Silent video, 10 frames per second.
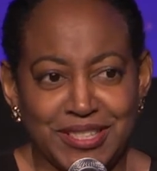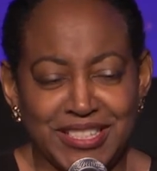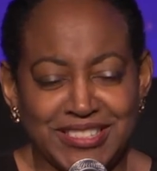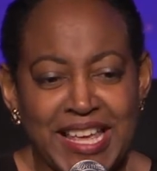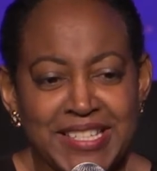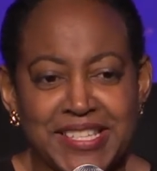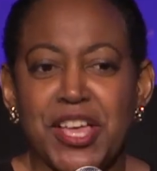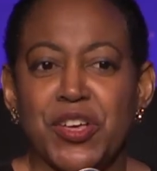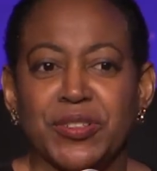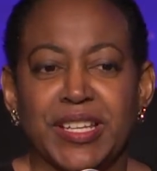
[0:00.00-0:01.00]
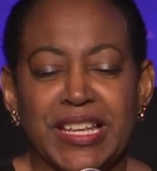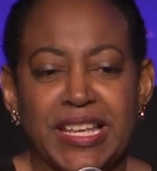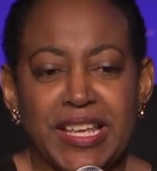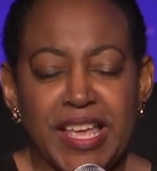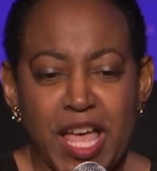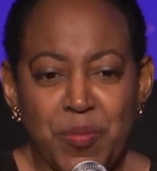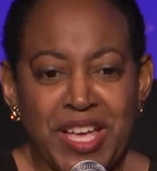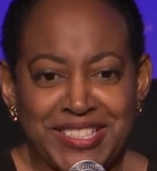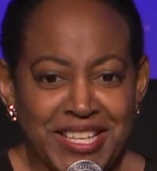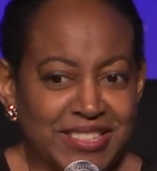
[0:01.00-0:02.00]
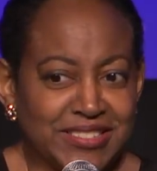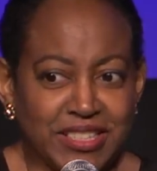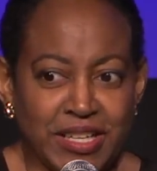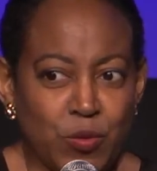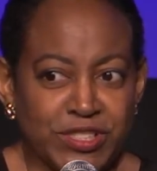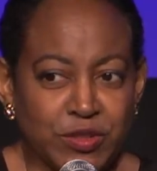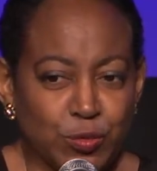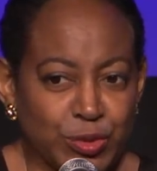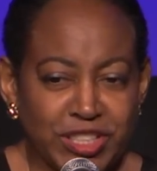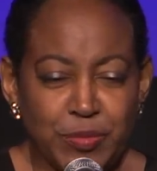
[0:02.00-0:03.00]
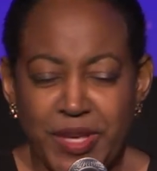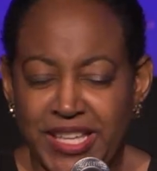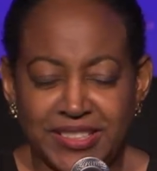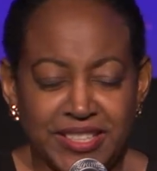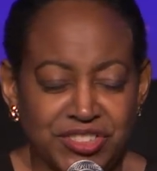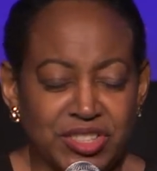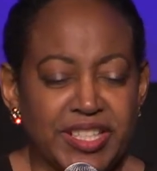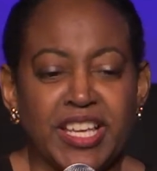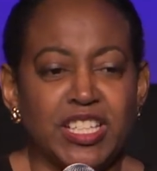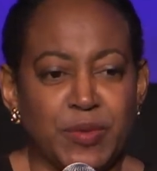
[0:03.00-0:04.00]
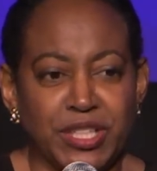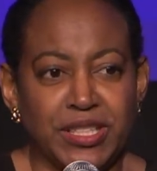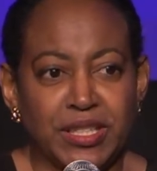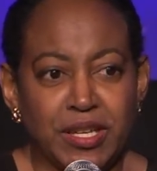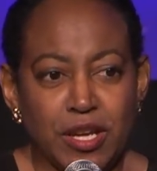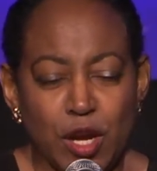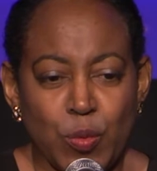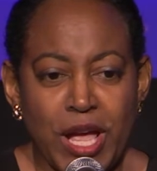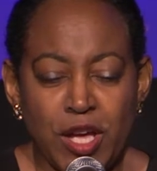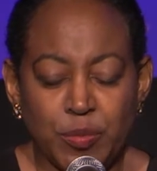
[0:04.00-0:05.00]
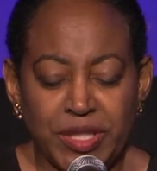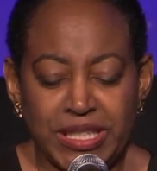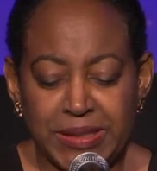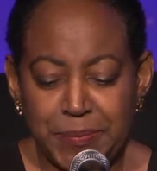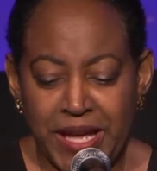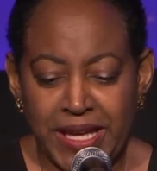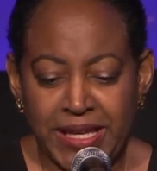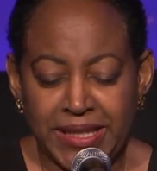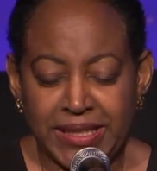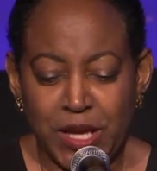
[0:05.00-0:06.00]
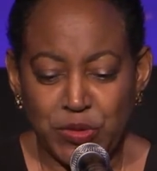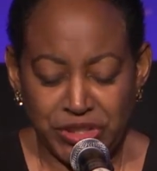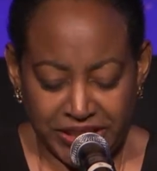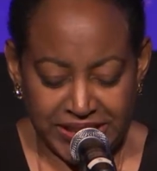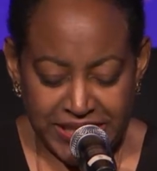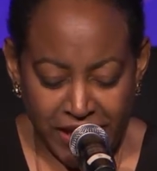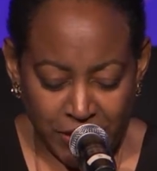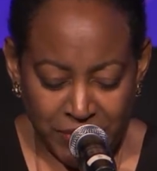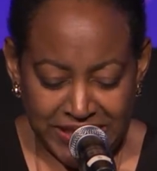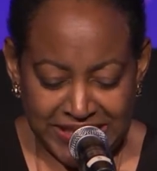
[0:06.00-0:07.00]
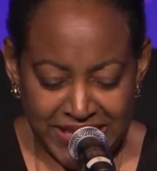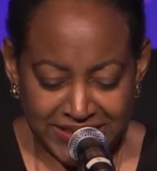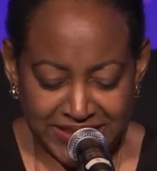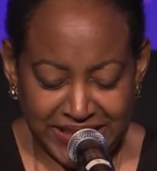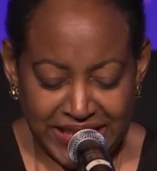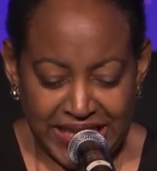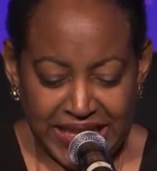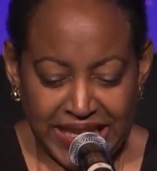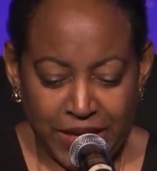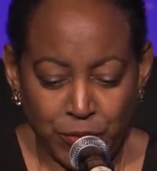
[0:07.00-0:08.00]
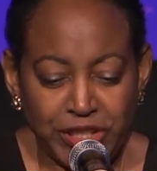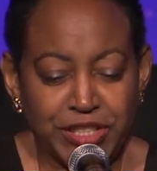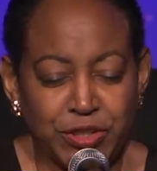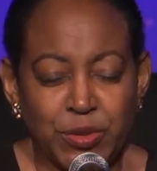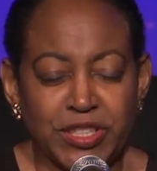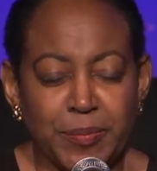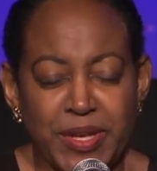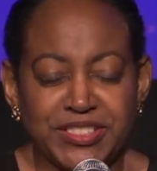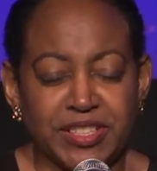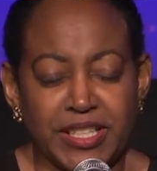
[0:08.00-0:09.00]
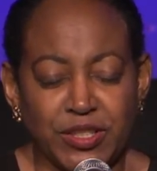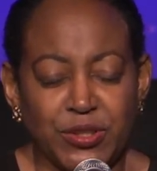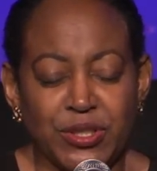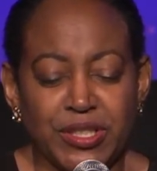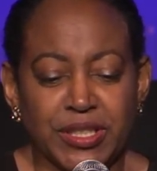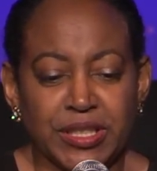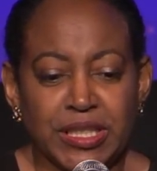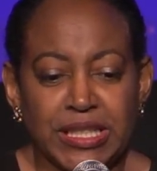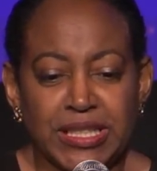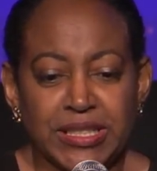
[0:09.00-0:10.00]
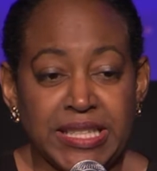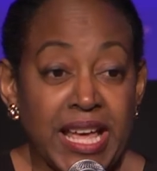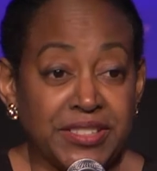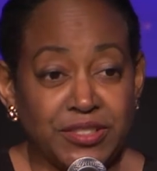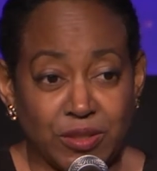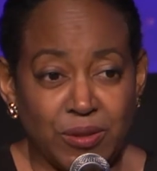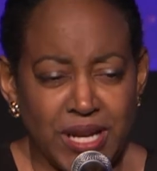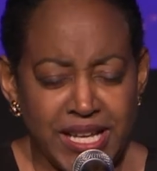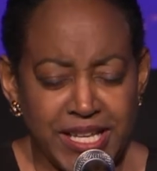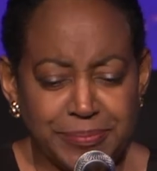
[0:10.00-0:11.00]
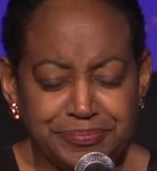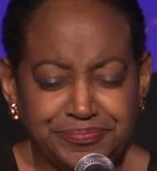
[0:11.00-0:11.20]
I sat down at my desk. I wasn't really paying attention to anybody around me. I was looking down at my desk and really doing the best that I could not to cry.